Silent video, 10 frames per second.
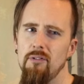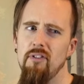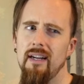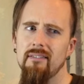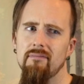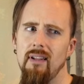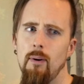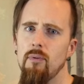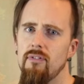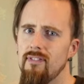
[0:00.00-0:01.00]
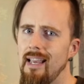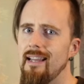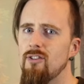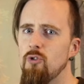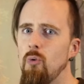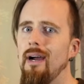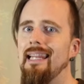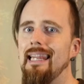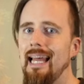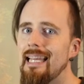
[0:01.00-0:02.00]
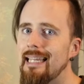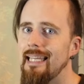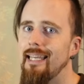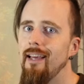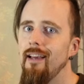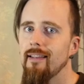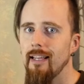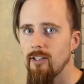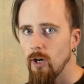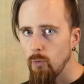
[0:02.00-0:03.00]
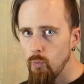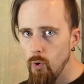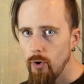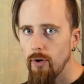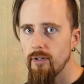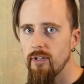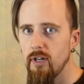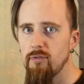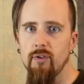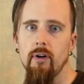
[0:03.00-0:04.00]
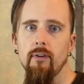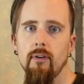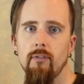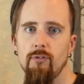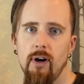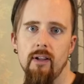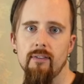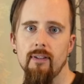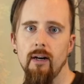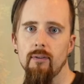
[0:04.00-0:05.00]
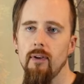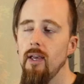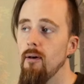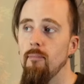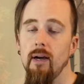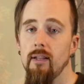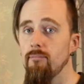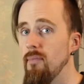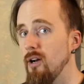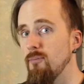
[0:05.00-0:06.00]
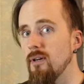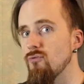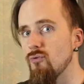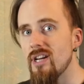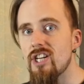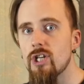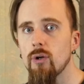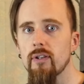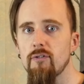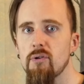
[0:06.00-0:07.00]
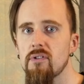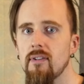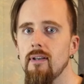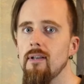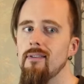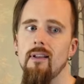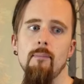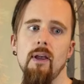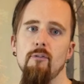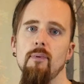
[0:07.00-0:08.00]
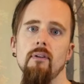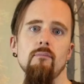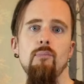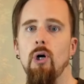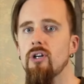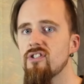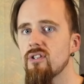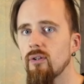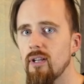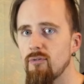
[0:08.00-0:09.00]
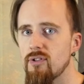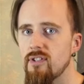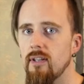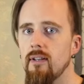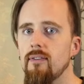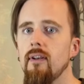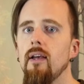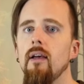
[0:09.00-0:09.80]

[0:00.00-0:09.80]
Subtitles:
In fact, I would say it's quite likely that there were different fighting styles. Might have been regional differences, there may have been personal differences.